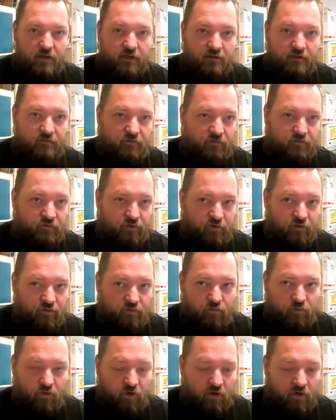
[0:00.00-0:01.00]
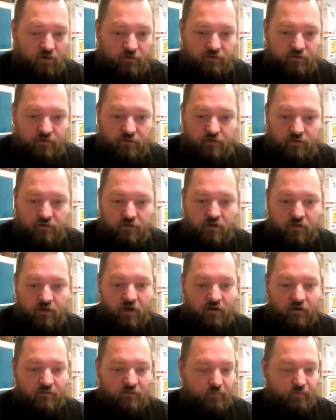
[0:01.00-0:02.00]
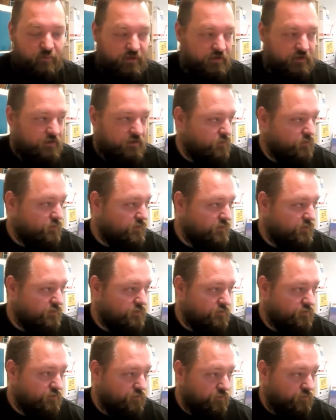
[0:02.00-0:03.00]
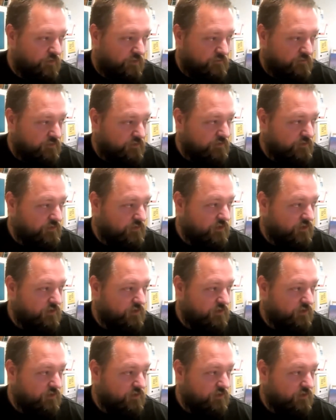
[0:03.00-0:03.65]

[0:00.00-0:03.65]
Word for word: if you don't want the government or whoever